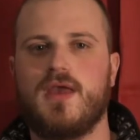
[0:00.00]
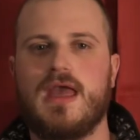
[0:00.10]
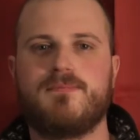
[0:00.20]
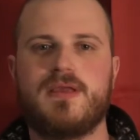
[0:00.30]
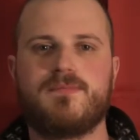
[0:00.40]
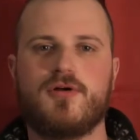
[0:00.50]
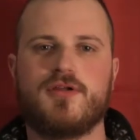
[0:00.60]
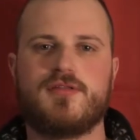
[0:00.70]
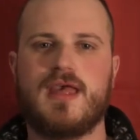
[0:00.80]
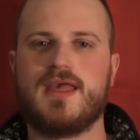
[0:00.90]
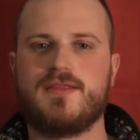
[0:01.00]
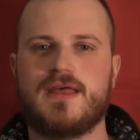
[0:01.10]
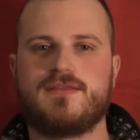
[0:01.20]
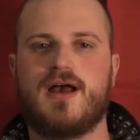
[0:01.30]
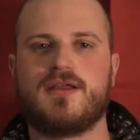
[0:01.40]
and people are saying
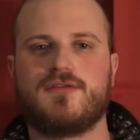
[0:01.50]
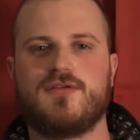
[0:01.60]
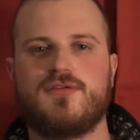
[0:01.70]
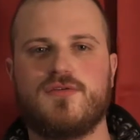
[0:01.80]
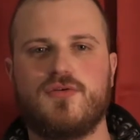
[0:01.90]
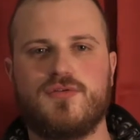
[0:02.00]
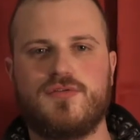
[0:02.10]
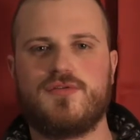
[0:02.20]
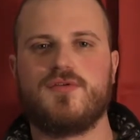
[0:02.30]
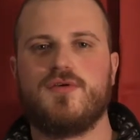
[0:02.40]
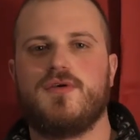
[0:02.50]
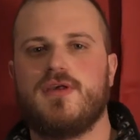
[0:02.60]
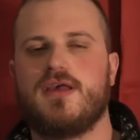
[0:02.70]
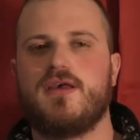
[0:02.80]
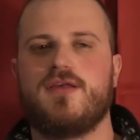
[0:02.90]
that Dr. Seuss
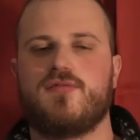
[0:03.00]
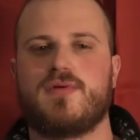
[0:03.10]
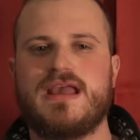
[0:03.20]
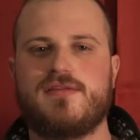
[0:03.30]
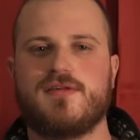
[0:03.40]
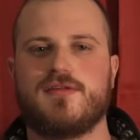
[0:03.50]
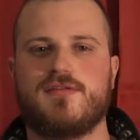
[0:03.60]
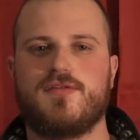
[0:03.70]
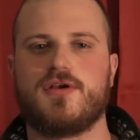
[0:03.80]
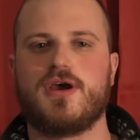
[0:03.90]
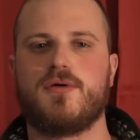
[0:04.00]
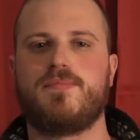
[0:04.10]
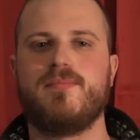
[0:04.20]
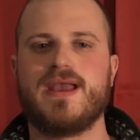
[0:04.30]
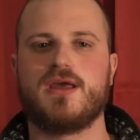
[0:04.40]
is racist. They're gonna
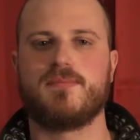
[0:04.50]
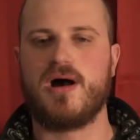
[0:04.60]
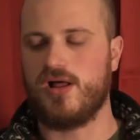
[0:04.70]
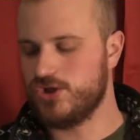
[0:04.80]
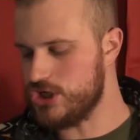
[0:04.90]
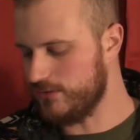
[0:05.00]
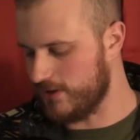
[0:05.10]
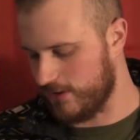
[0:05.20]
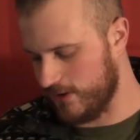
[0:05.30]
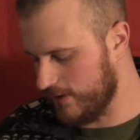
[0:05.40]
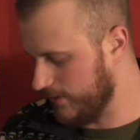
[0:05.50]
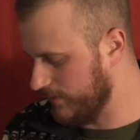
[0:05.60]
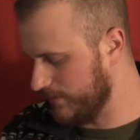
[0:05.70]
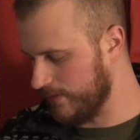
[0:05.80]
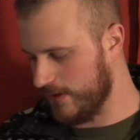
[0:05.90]
make an apology letter.
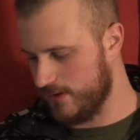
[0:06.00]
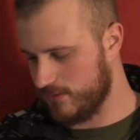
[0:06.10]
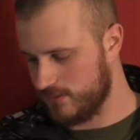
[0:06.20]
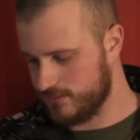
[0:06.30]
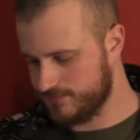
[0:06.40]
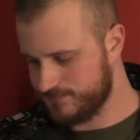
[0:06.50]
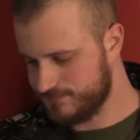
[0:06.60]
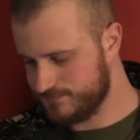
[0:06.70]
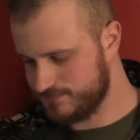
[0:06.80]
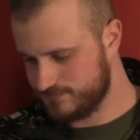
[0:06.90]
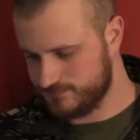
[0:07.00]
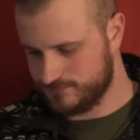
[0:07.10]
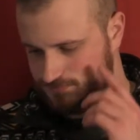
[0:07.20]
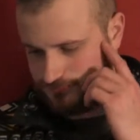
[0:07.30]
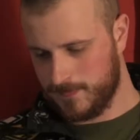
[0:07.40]
I don't know.
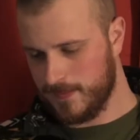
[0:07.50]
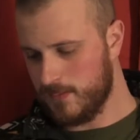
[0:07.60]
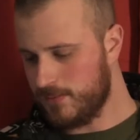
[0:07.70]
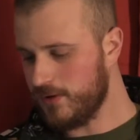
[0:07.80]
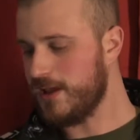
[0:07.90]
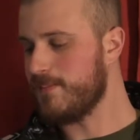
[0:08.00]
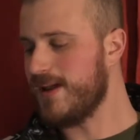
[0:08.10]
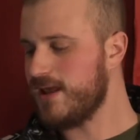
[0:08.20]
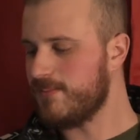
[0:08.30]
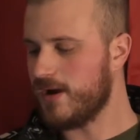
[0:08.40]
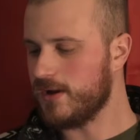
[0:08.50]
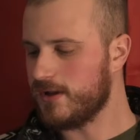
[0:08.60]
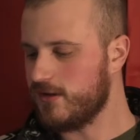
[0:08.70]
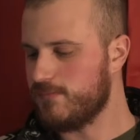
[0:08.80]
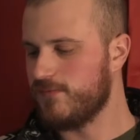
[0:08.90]
But like many
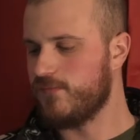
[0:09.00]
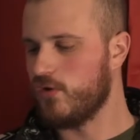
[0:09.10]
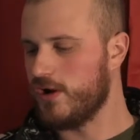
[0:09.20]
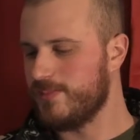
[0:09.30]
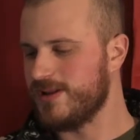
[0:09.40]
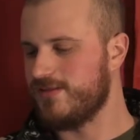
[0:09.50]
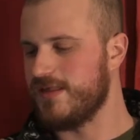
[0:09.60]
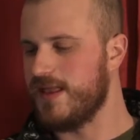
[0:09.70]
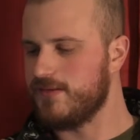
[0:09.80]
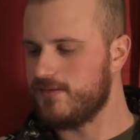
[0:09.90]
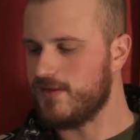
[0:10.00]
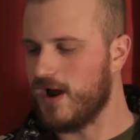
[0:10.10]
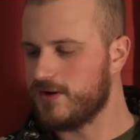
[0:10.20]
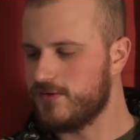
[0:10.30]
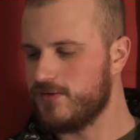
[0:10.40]
Americans before him and since,
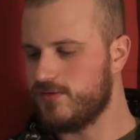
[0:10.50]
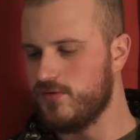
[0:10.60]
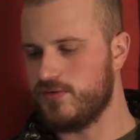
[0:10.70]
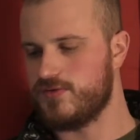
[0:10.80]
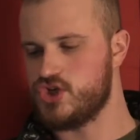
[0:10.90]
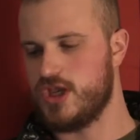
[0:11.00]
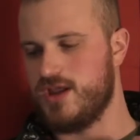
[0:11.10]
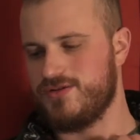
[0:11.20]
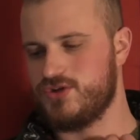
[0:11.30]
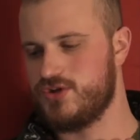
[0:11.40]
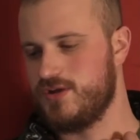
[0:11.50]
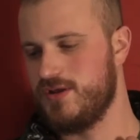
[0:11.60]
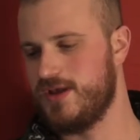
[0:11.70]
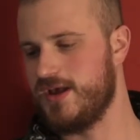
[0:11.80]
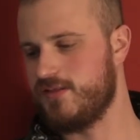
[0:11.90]
Dr. Seuss changed.
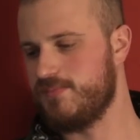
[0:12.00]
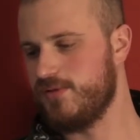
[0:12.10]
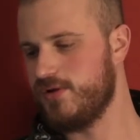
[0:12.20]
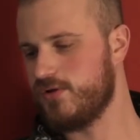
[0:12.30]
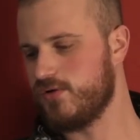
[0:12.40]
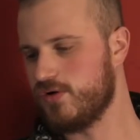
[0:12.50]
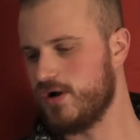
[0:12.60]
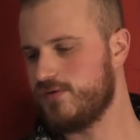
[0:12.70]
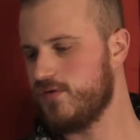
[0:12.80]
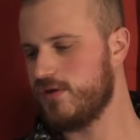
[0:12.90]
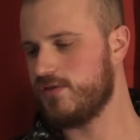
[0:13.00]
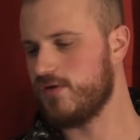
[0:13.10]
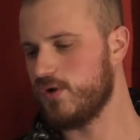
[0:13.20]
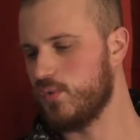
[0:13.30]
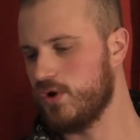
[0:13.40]
As a political cartoonist
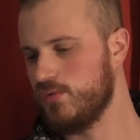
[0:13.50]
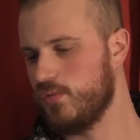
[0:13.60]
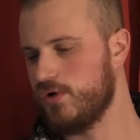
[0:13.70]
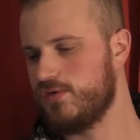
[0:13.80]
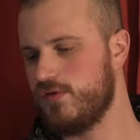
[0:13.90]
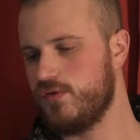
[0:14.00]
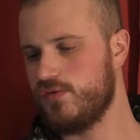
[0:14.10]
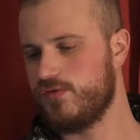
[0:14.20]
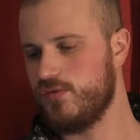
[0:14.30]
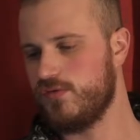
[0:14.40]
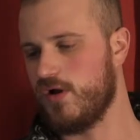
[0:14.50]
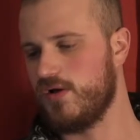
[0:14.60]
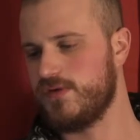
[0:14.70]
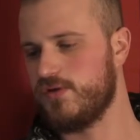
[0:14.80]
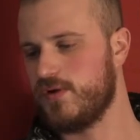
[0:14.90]
during World War II, Seuss
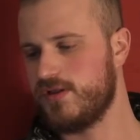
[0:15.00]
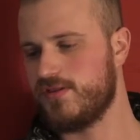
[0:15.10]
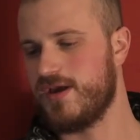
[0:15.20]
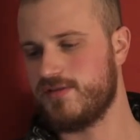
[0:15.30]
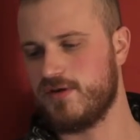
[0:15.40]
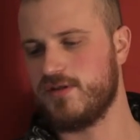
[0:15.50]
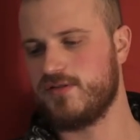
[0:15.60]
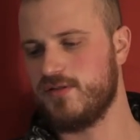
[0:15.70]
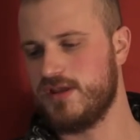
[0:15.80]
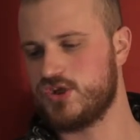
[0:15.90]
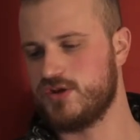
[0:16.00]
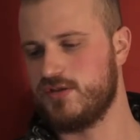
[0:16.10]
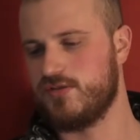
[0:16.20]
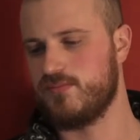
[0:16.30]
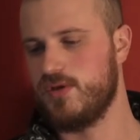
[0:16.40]
often criticized
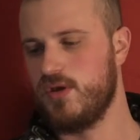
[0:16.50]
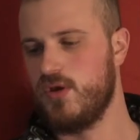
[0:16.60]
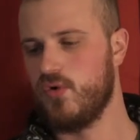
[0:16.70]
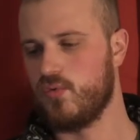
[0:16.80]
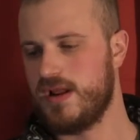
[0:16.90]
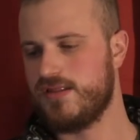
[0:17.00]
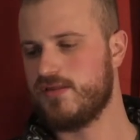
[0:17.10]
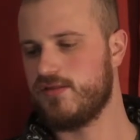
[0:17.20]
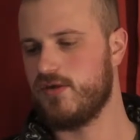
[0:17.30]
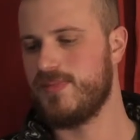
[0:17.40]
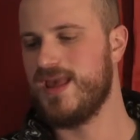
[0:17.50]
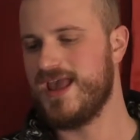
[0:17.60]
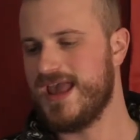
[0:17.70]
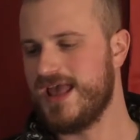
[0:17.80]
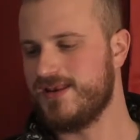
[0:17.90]
isolationism, racism,
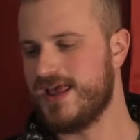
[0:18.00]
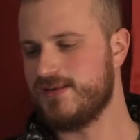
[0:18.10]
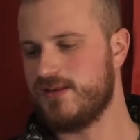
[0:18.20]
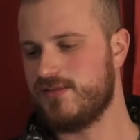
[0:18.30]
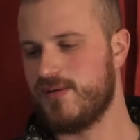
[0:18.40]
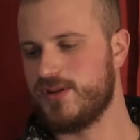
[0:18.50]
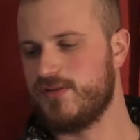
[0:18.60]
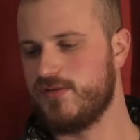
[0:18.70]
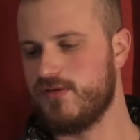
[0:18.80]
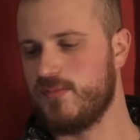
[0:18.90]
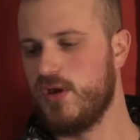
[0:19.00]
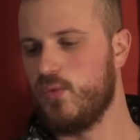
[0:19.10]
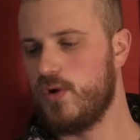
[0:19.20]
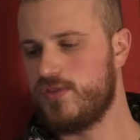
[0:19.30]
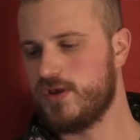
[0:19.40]
and anti-Semitism,
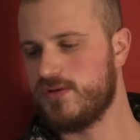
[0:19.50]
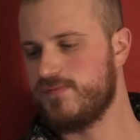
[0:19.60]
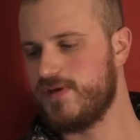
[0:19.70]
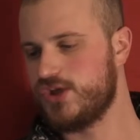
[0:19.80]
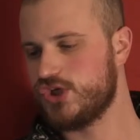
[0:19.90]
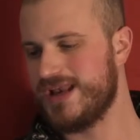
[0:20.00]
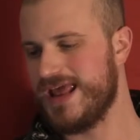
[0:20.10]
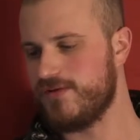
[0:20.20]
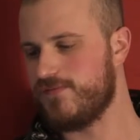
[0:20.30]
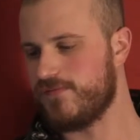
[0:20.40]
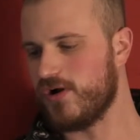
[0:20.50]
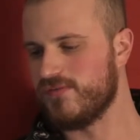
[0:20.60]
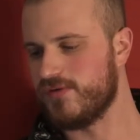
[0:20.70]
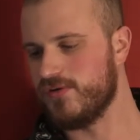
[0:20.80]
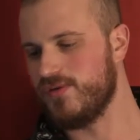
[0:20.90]
with a conviction and
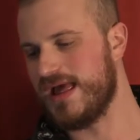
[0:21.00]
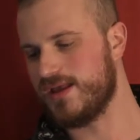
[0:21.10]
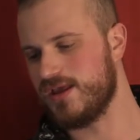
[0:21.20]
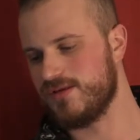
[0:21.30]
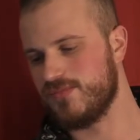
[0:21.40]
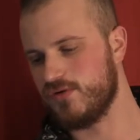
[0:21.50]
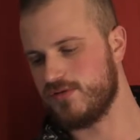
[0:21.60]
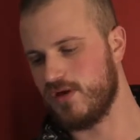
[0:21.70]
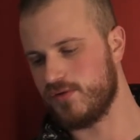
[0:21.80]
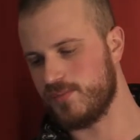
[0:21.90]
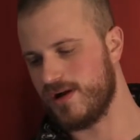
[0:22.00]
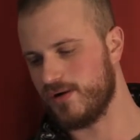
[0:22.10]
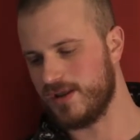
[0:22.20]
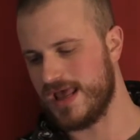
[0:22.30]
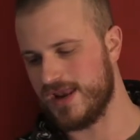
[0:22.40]
fervor lacking in most other
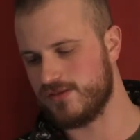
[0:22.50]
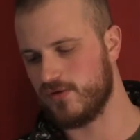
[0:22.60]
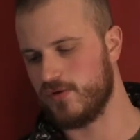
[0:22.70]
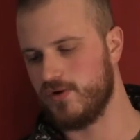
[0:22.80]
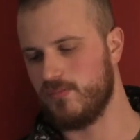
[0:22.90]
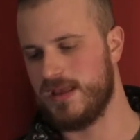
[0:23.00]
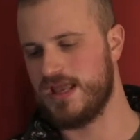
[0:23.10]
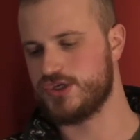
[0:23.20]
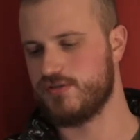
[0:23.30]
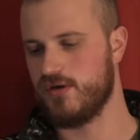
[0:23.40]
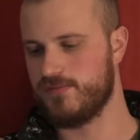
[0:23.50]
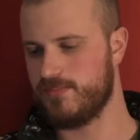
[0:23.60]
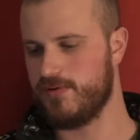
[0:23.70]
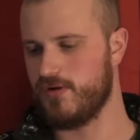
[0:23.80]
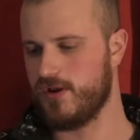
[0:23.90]
American editorial pages of the
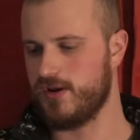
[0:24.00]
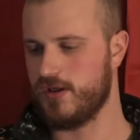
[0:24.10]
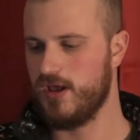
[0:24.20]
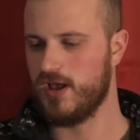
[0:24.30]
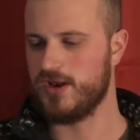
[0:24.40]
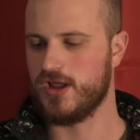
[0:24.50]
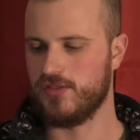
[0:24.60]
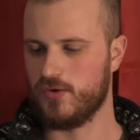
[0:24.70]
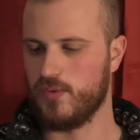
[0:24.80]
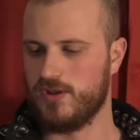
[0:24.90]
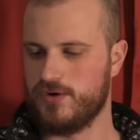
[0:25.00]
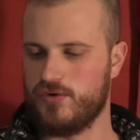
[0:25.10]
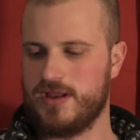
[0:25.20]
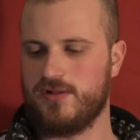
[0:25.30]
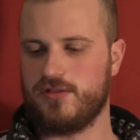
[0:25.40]
period. Another
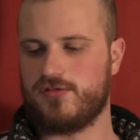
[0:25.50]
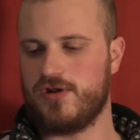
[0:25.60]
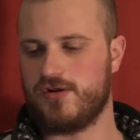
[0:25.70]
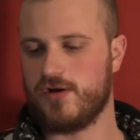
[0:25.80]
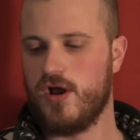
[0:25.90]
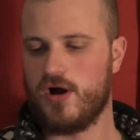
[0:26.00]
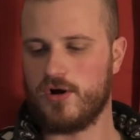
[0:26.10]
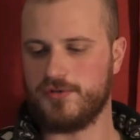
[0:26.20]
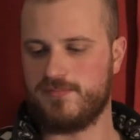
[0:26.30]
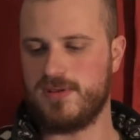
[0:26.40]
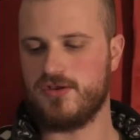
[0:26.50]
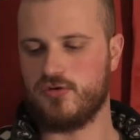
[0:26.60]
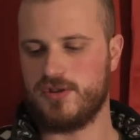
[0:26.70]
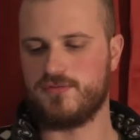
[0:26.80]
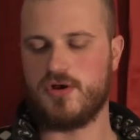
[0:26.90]
well-known illustrator, Art
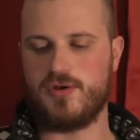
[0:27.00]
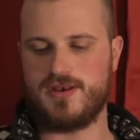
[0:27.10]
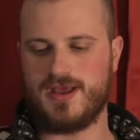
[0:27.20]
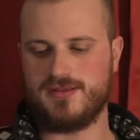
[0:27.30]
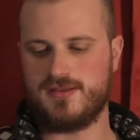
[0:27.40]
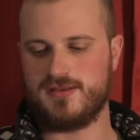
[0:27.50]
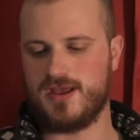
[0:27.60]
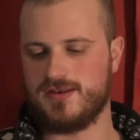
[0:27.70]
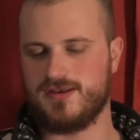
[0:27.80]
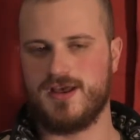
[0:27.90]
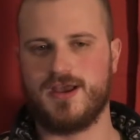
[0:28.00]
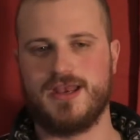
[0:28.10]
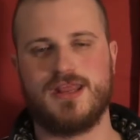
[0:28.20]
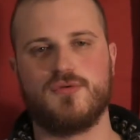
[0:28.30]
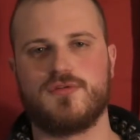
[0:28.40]
Spiegelman, wrote in 1999,
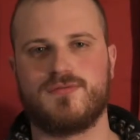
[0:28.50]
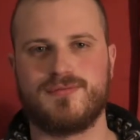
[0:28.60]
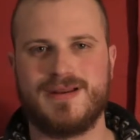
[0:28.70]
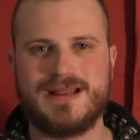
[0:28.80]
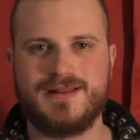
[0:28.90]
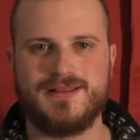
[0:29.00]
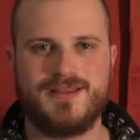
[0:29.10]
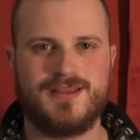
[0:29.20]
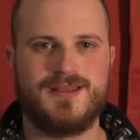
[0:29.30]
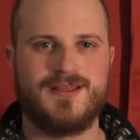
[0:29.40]
he was really